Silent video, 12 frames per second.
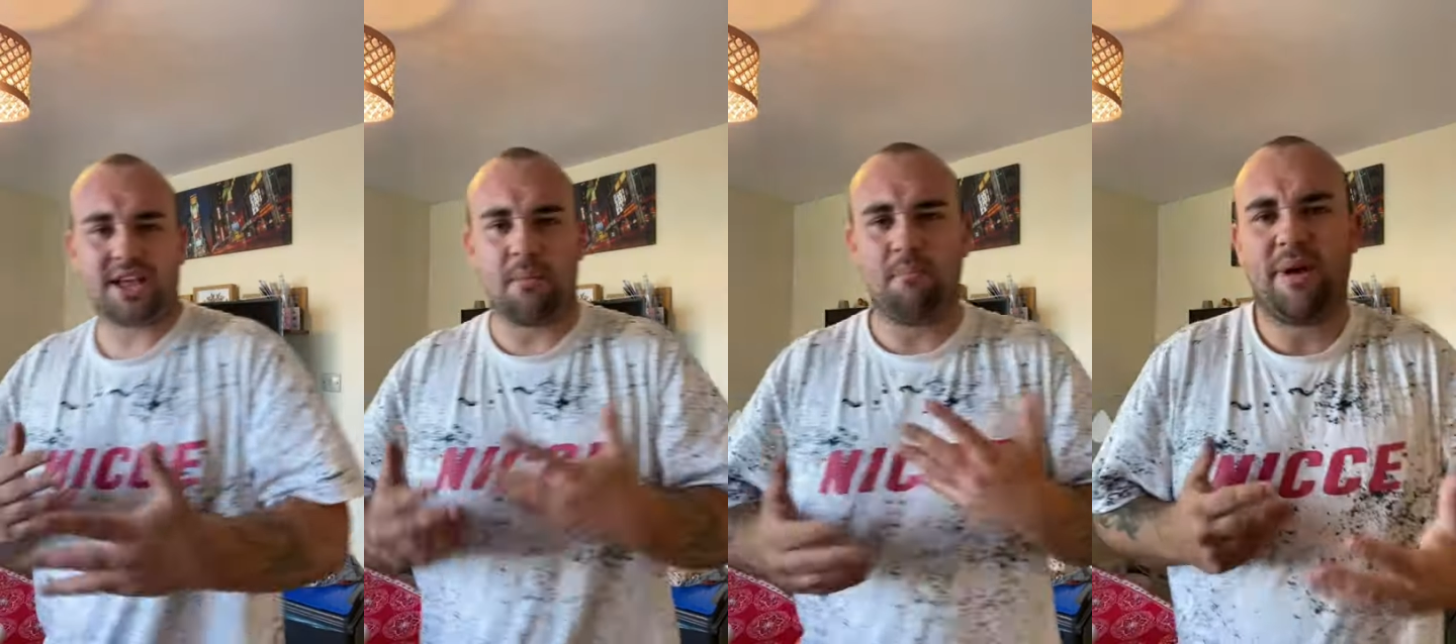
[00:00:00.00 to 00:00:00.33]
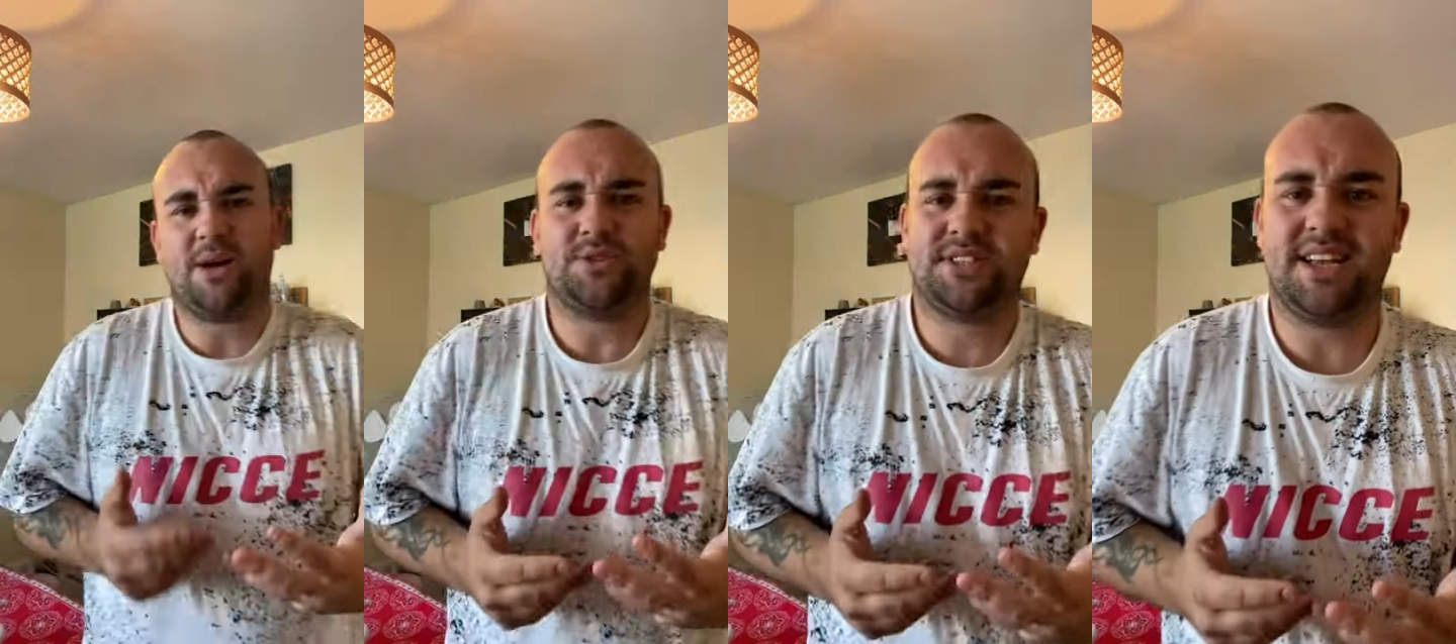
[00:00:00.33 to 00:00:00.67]

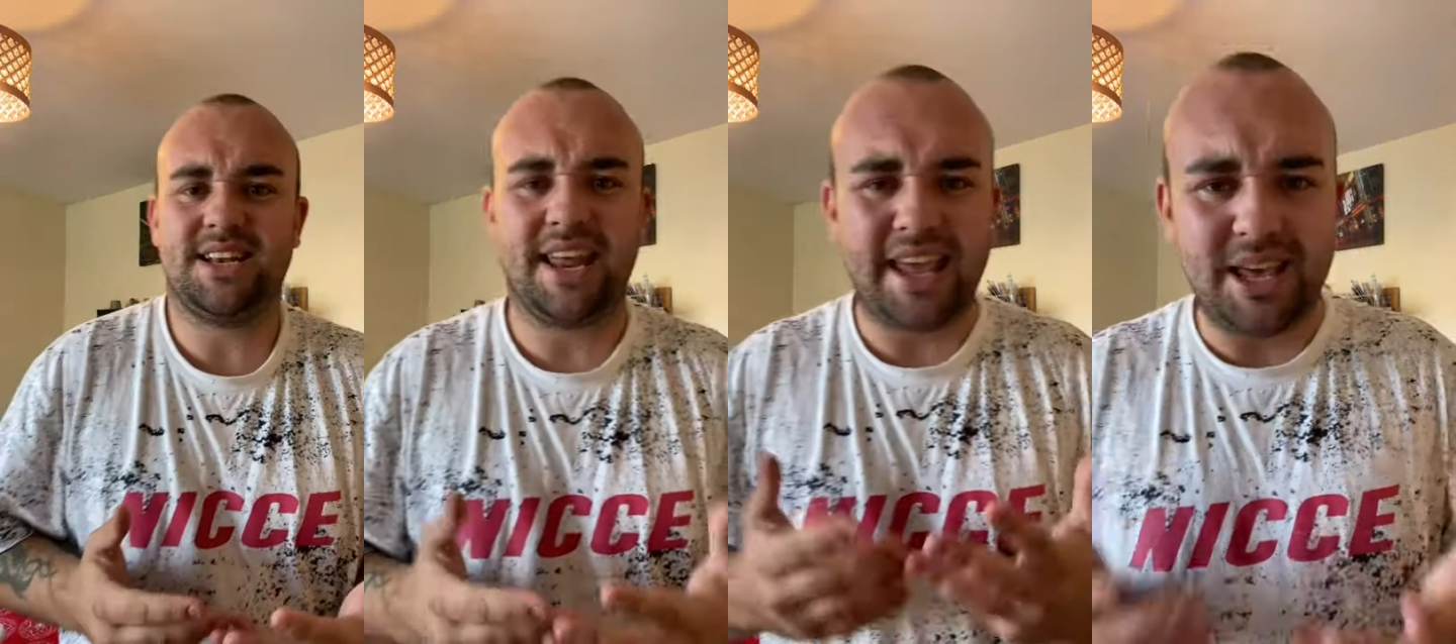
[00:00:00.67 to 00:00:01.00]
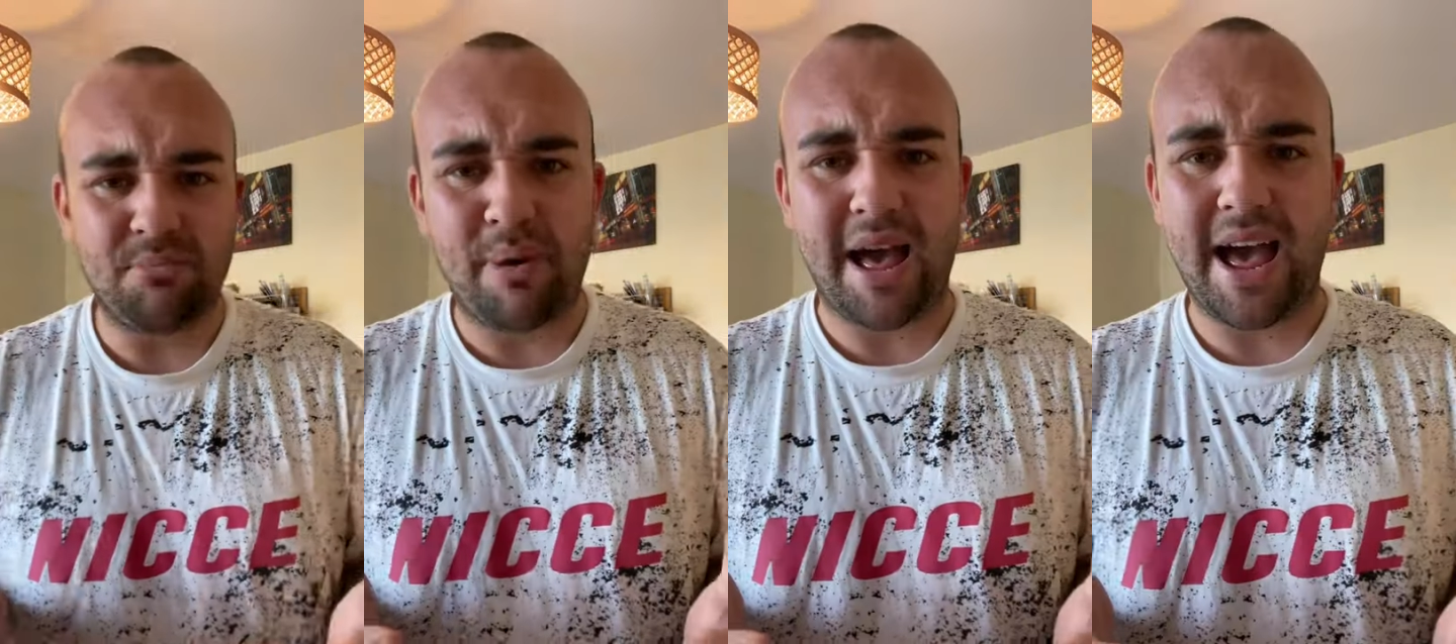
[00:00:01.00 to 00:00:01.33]
built-in
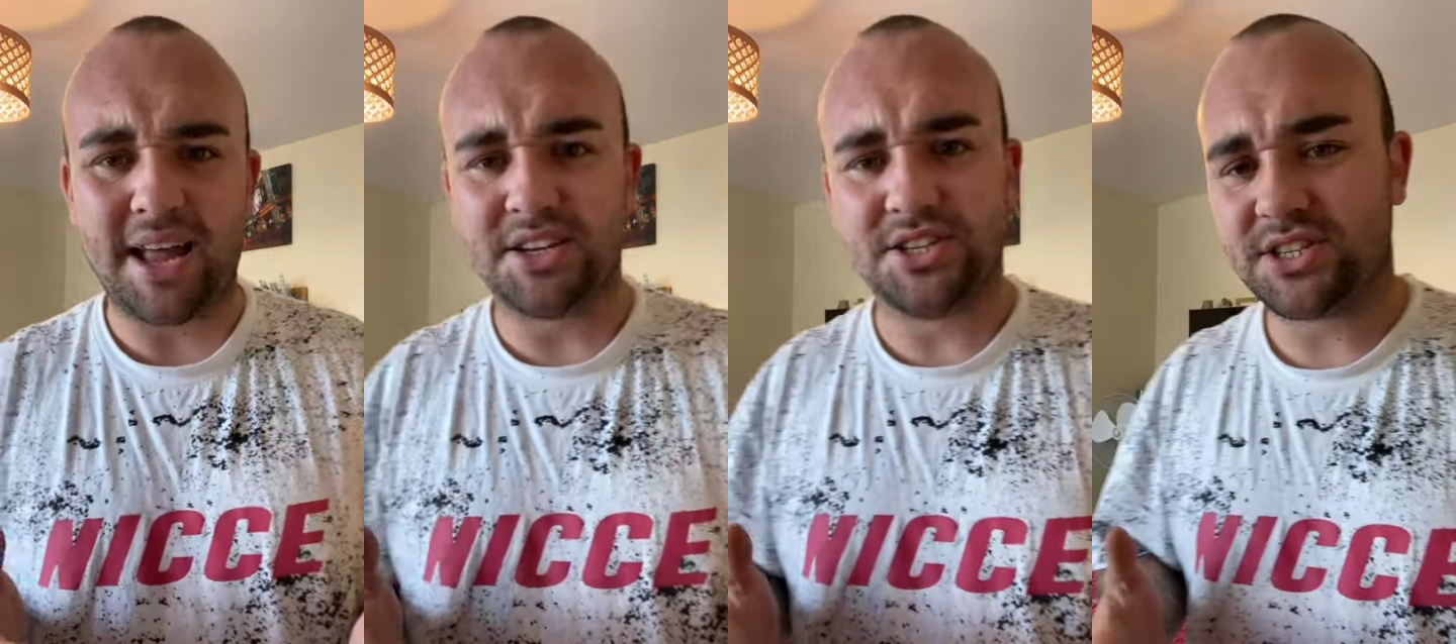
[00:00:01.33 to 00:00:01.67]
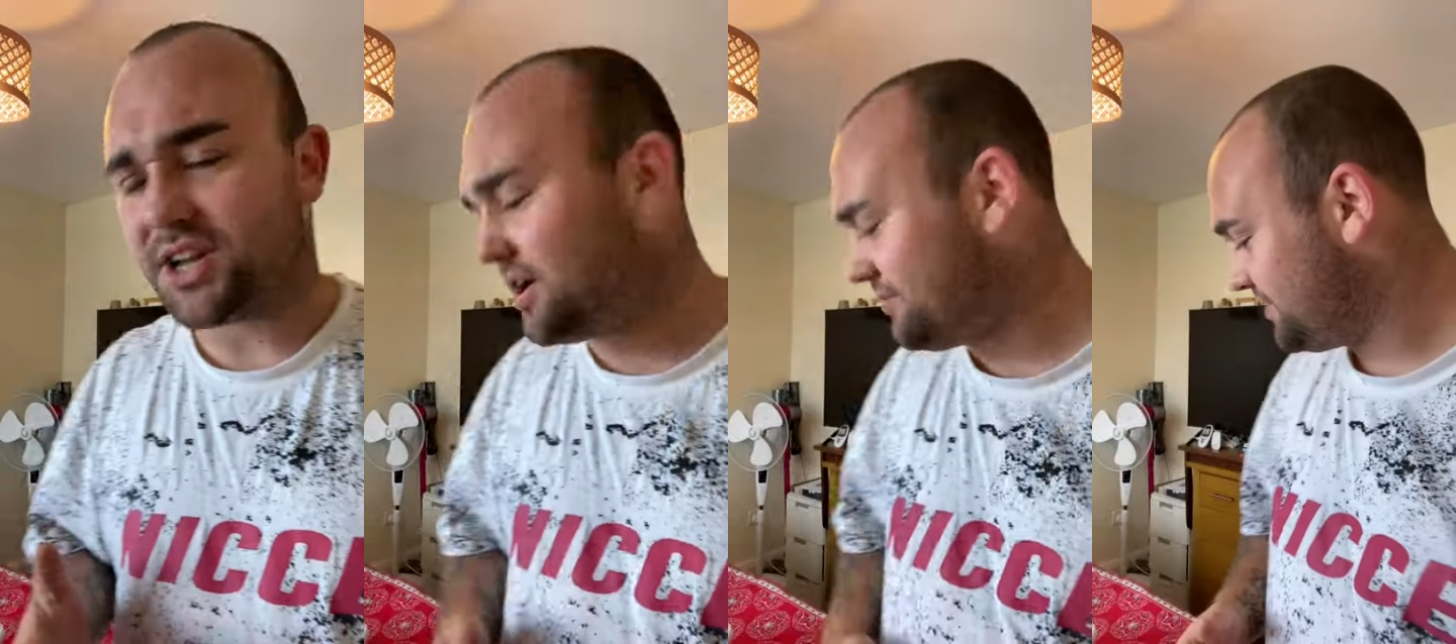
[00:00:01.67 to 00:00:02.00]
heat pad and
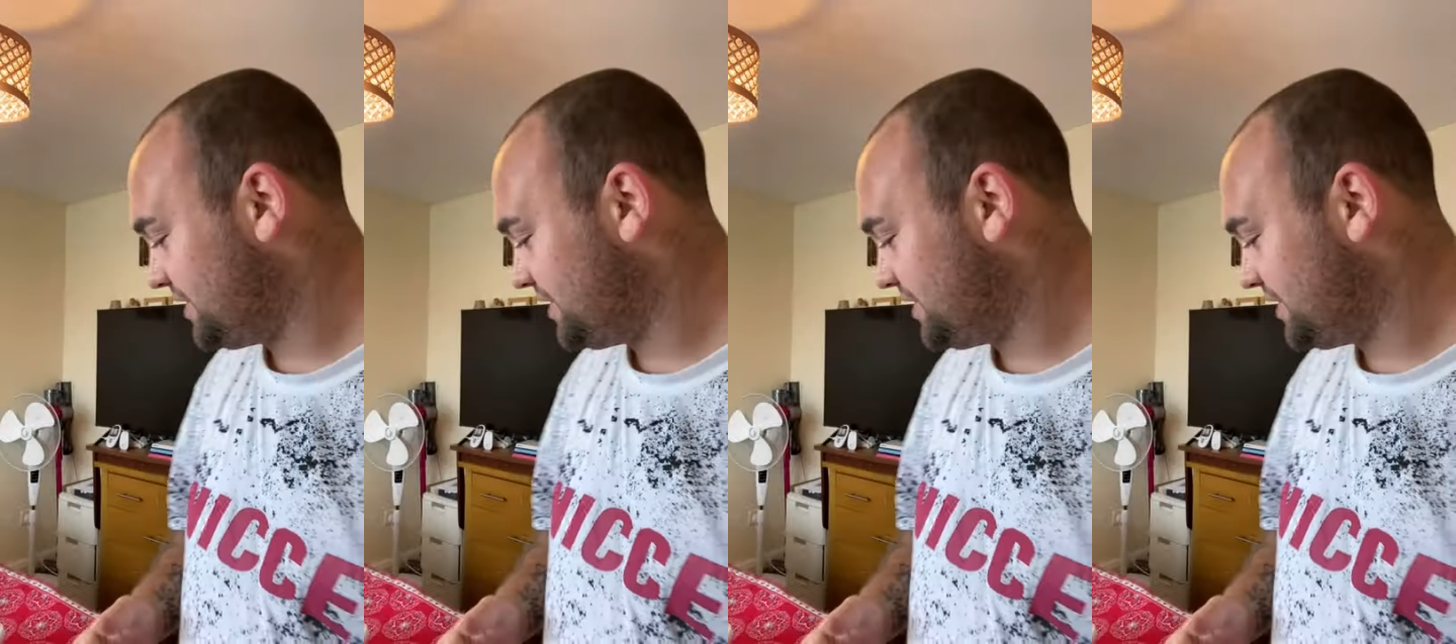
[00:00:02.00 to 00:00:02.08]
stuff.